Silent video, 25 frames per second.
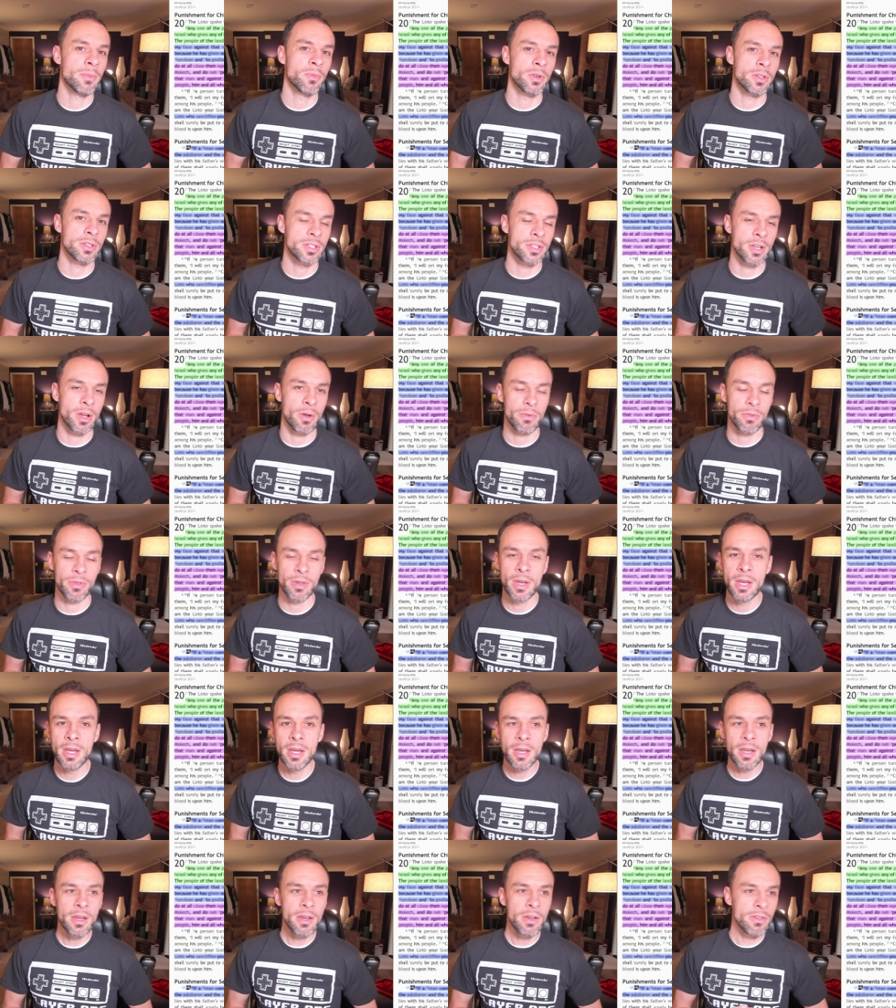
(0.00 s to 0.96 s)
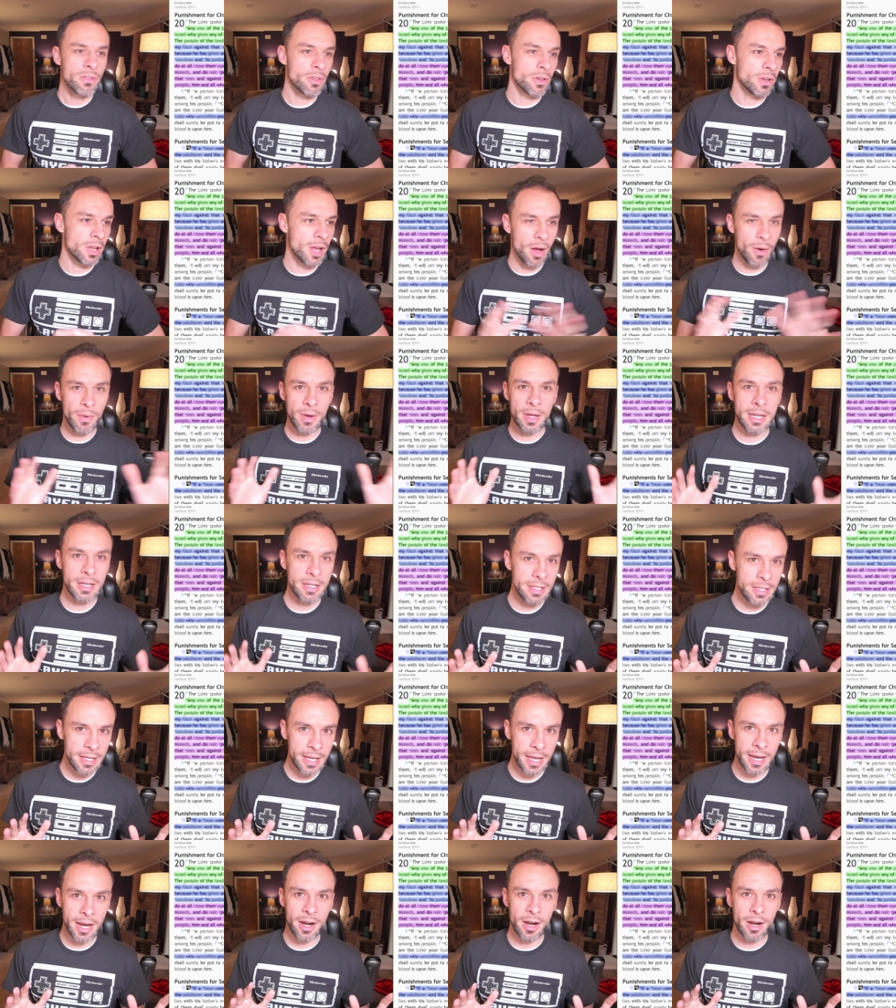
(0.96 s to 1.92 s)
with stones. So Yahweh didn't
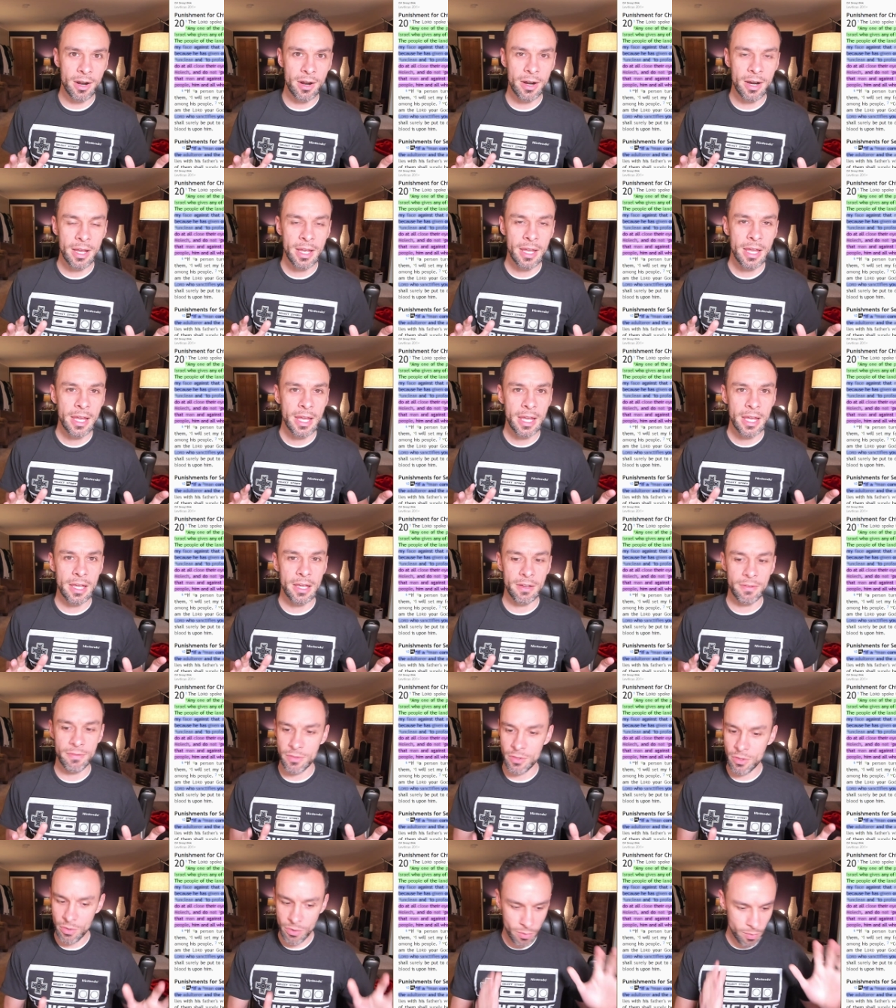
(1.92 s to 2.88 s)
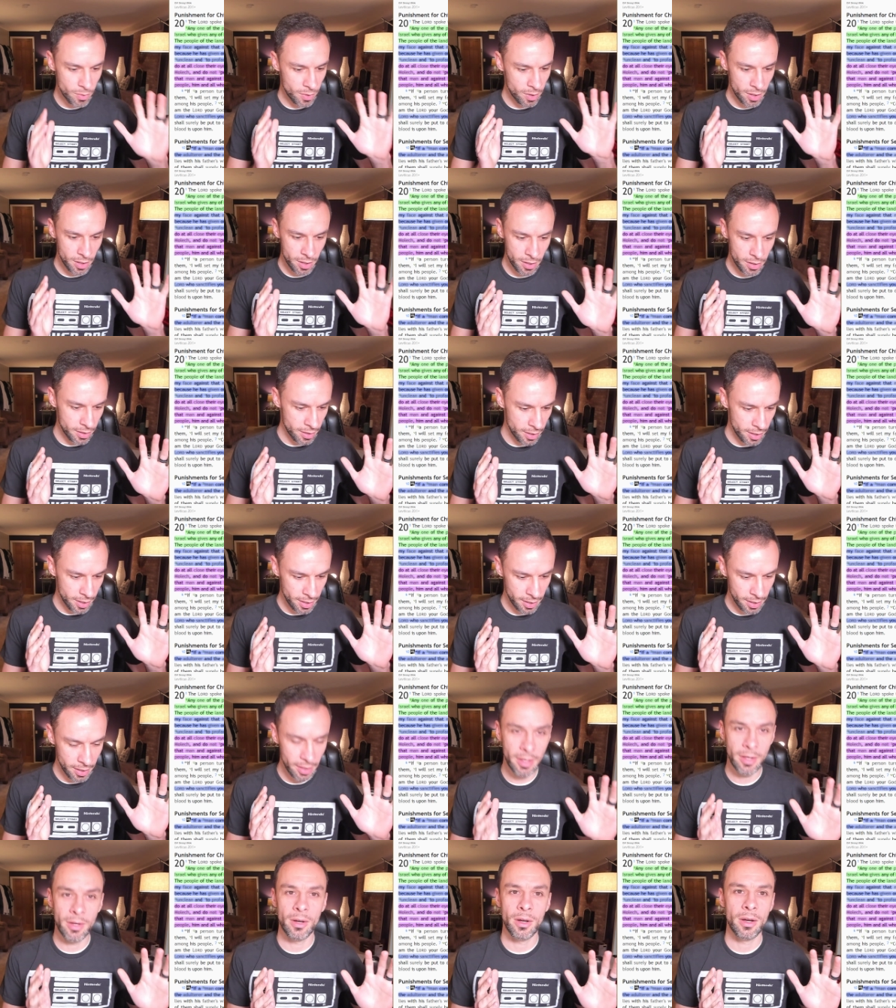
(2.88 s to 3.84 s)
care if you were
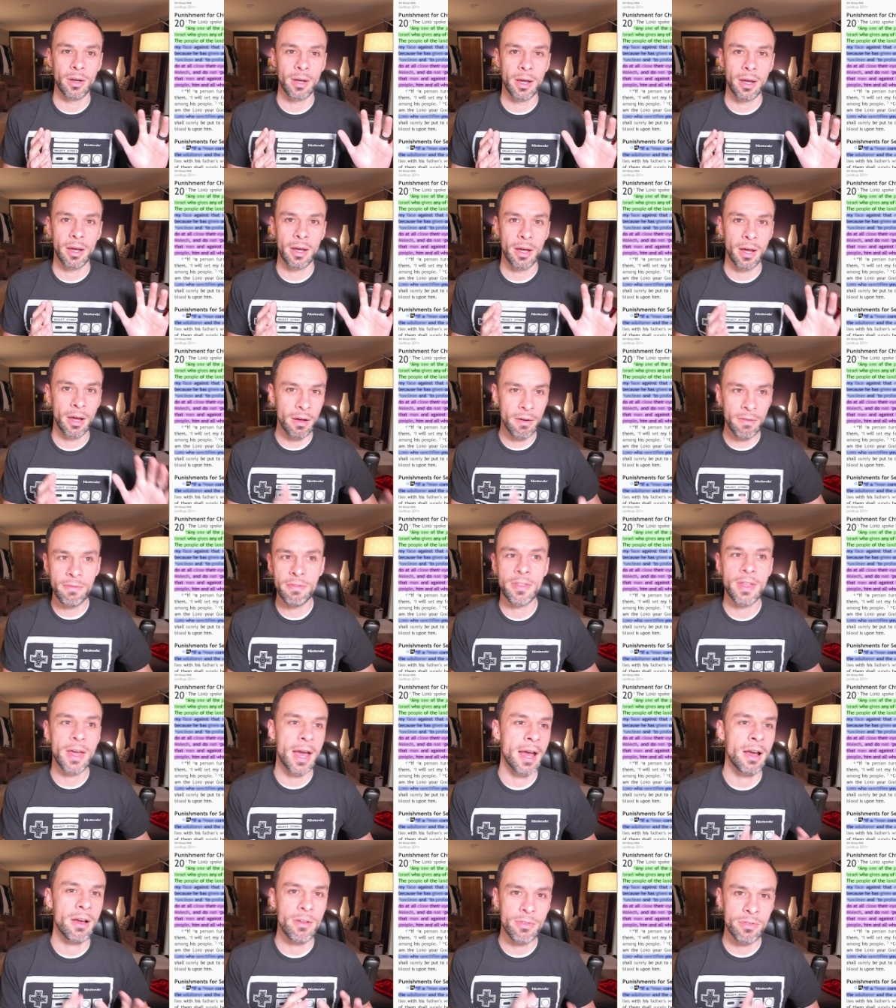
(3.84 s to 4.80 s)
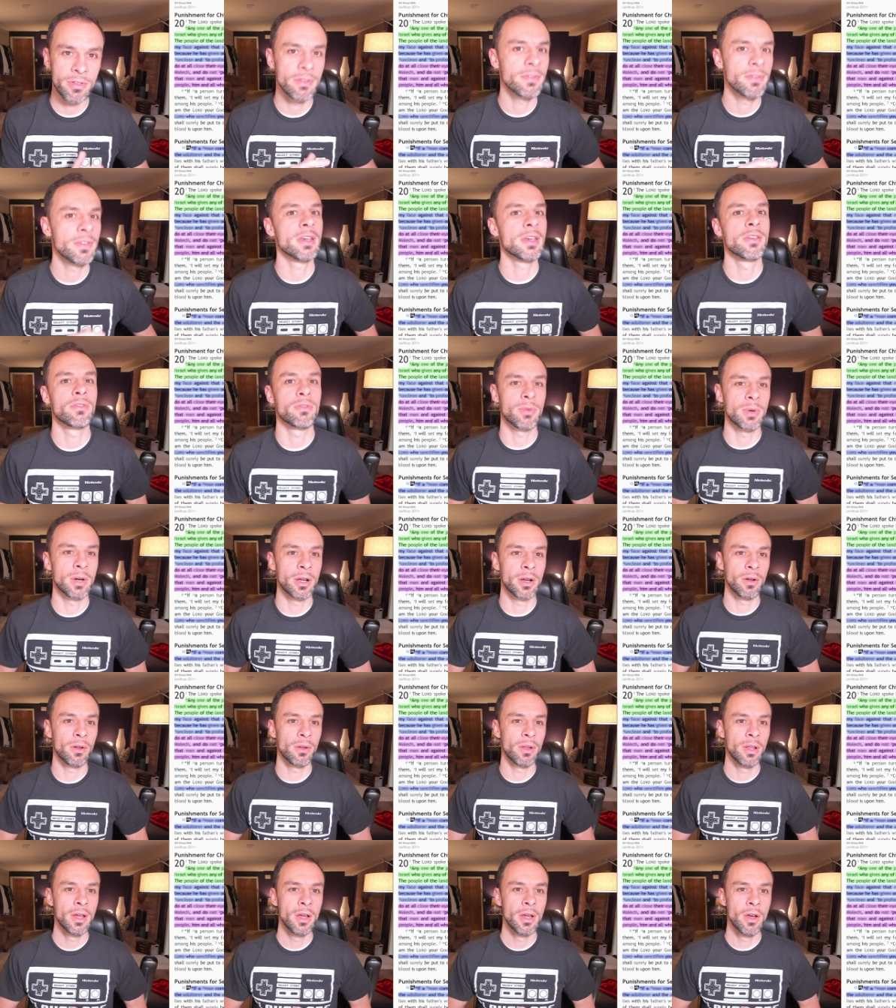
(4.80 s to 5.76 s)
uh, of the house of
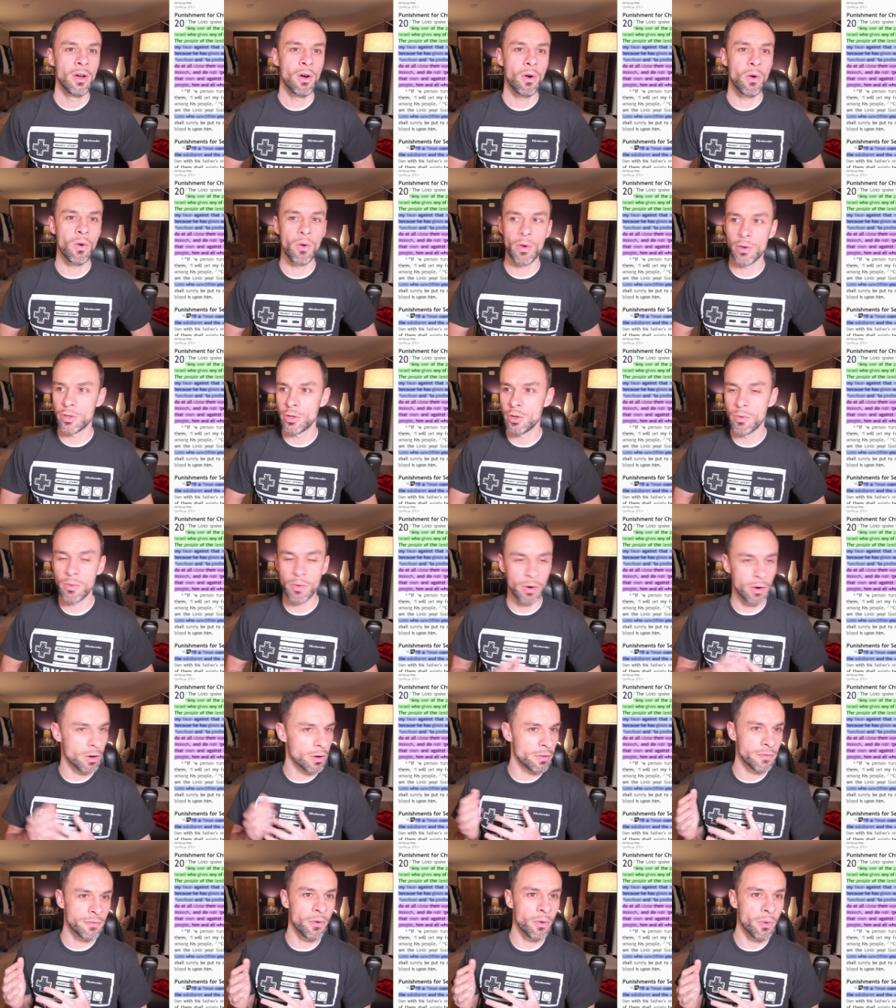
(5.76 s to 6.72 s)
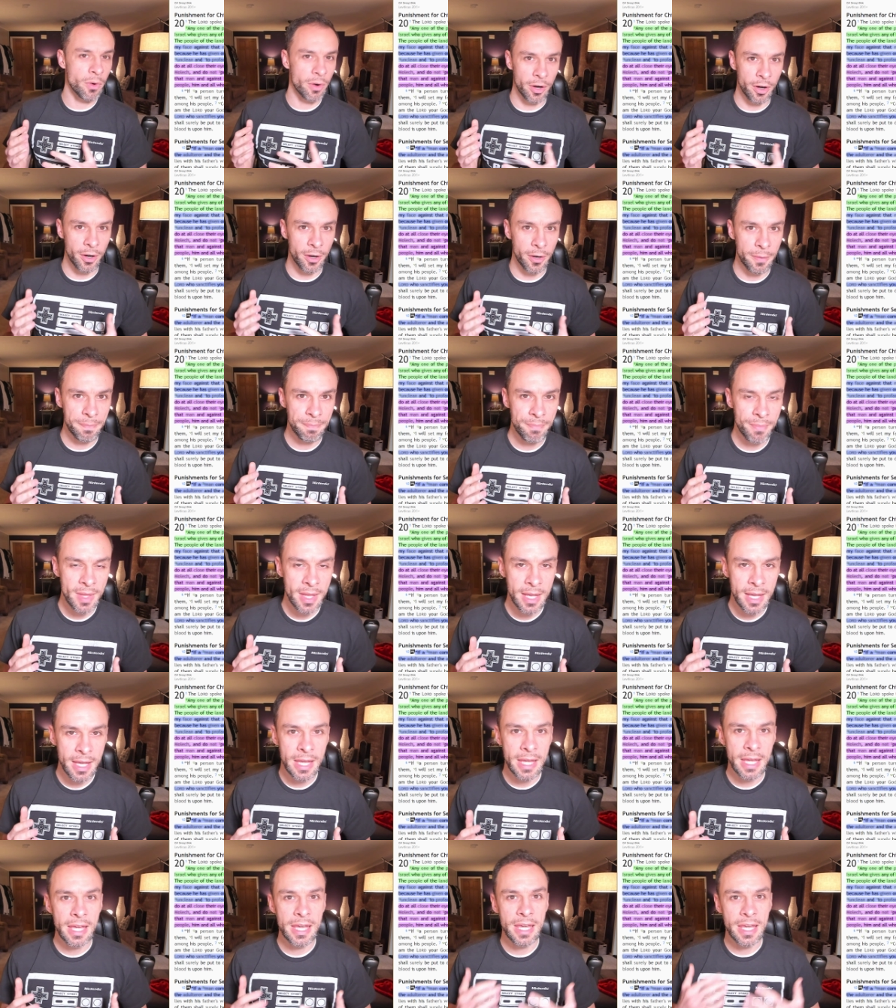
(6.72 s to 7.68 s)
Israel or you were a foreigner,
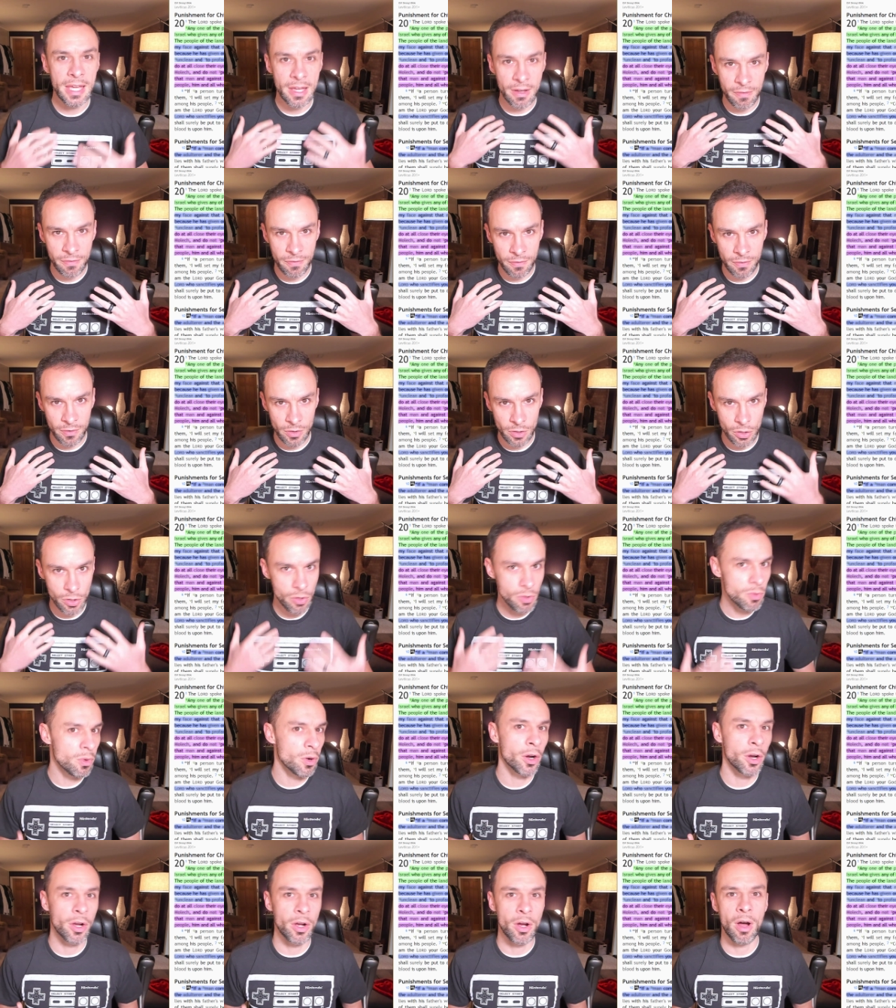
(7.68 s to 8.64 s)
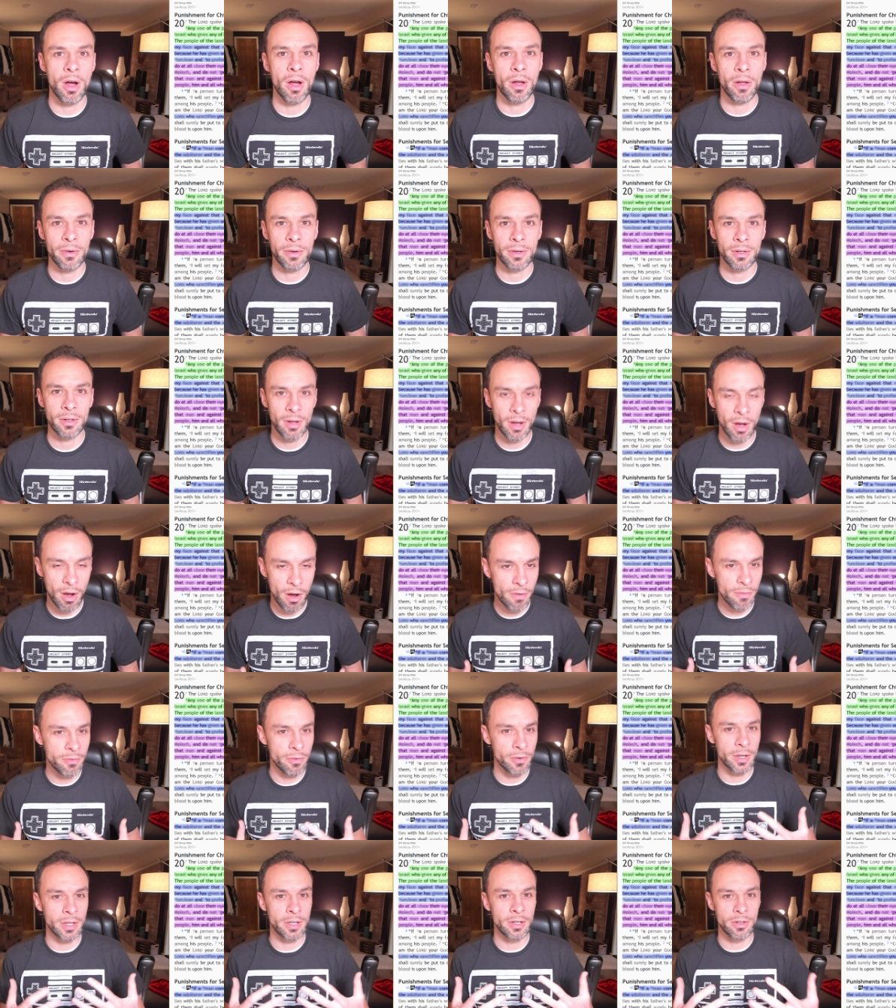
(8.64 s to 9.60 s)
if you were caught
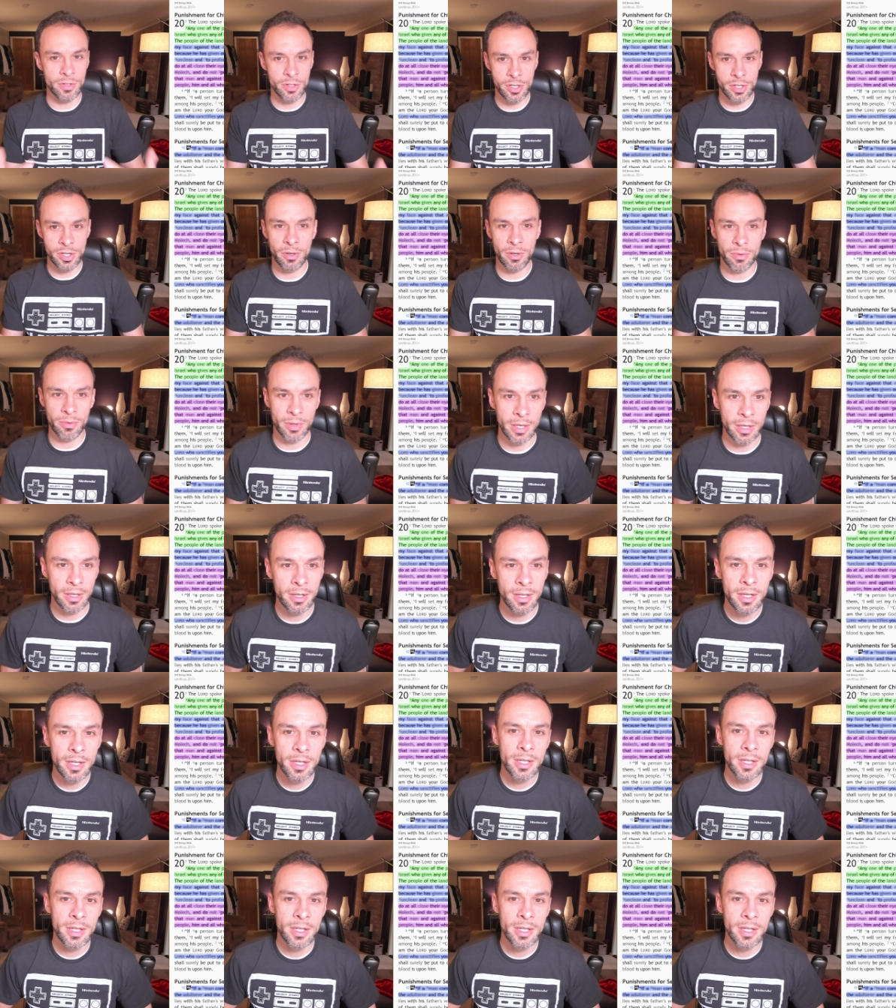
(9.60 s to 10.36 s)
offering your children